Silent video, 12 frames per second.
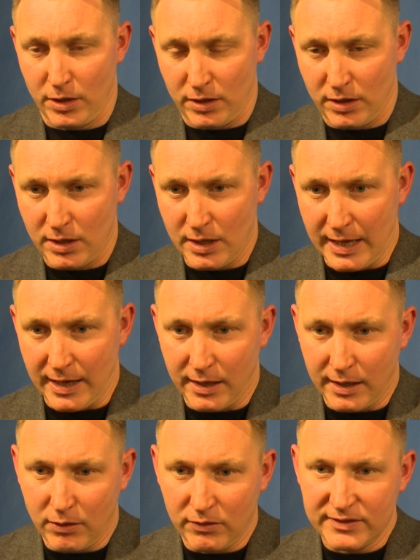
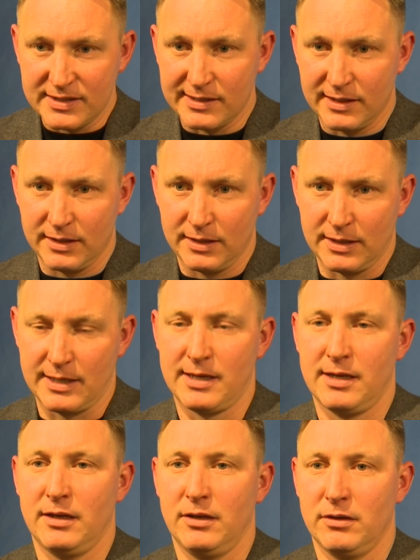Yeah, obviously,
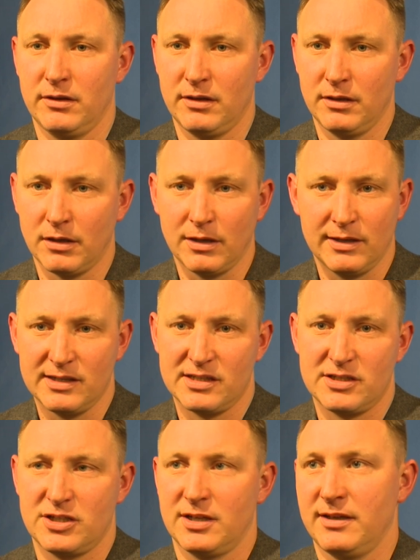the
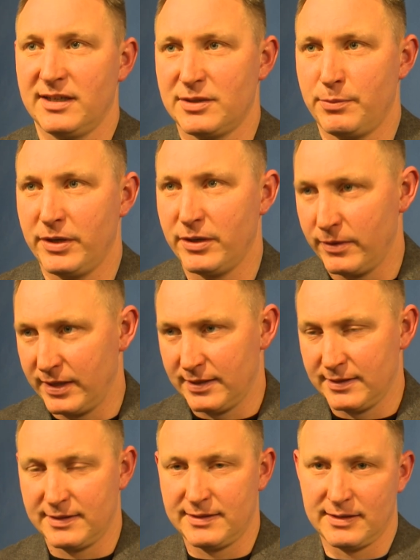knowledge and the
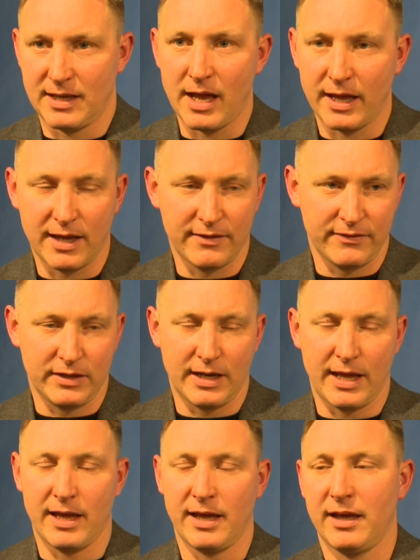experience I have, and
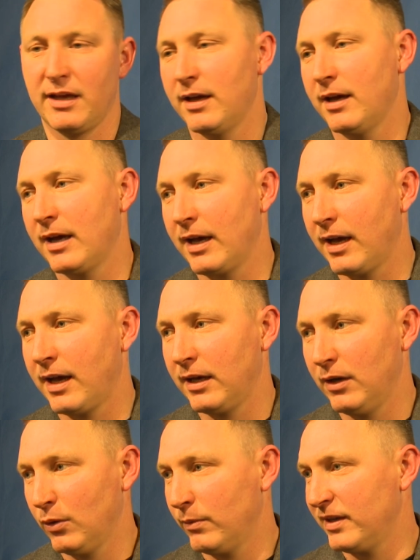I
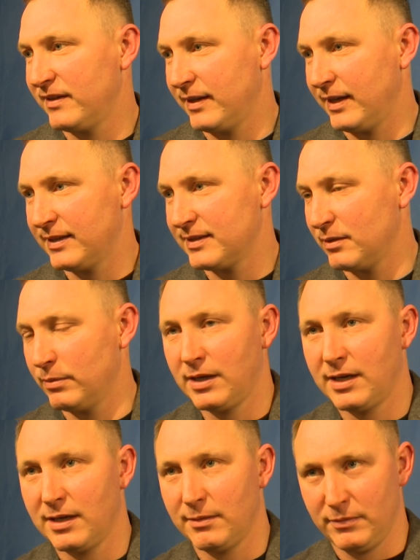know what it takes to
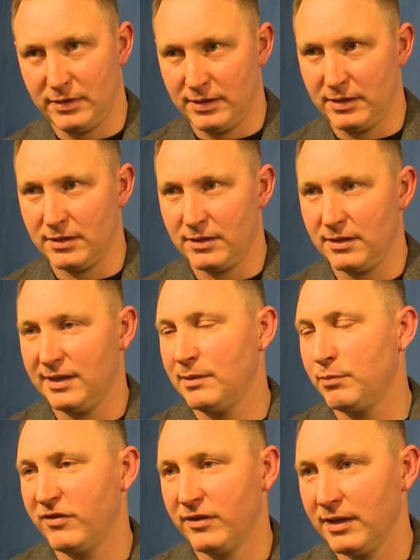become an
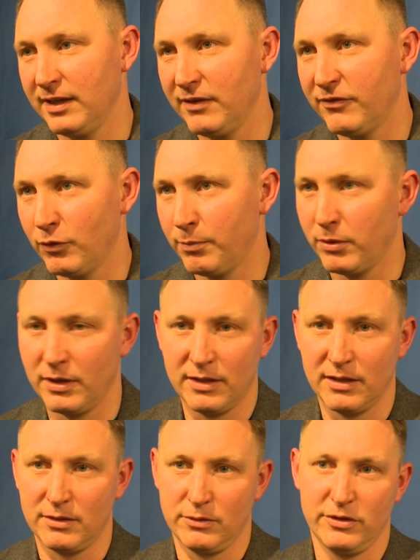elite
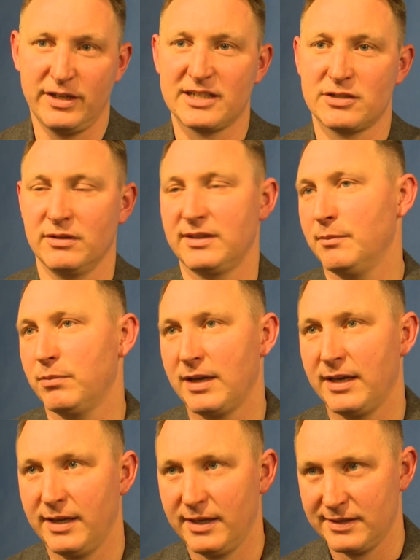footballer or a national team
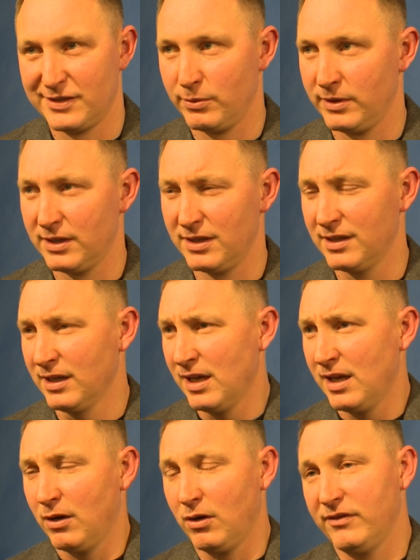player here in Sweden.
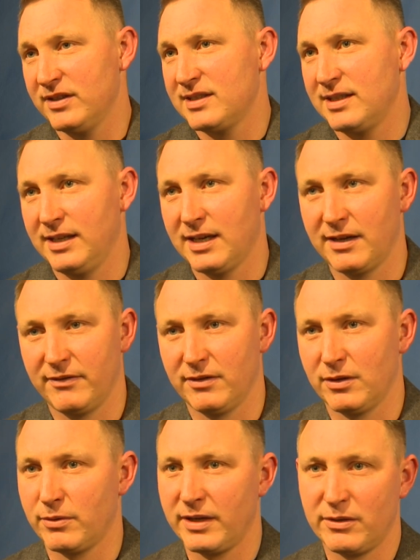Obviously, I have
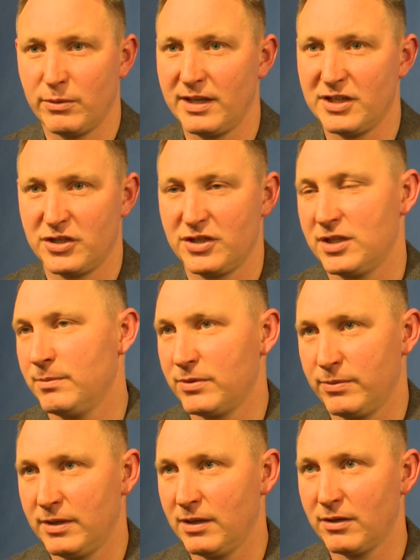great relationships
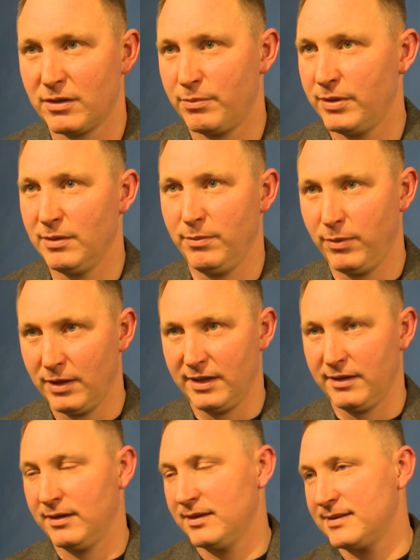with a lot of people
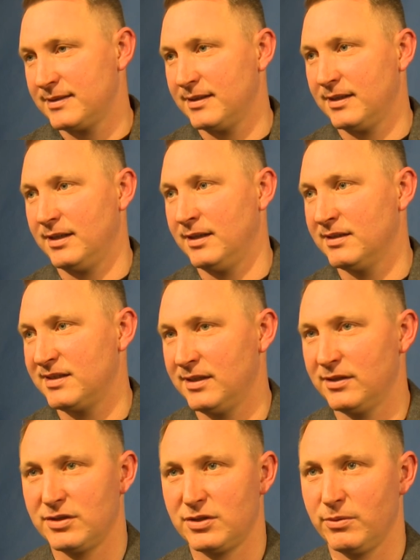in this
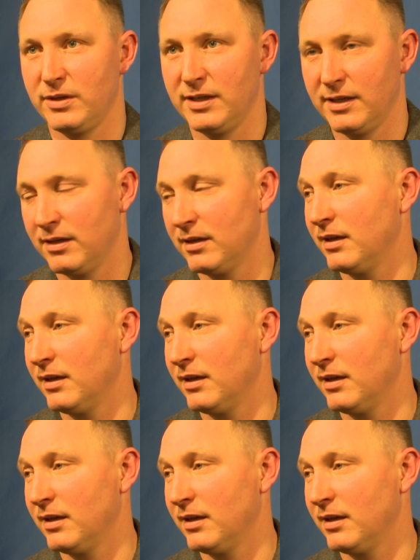industry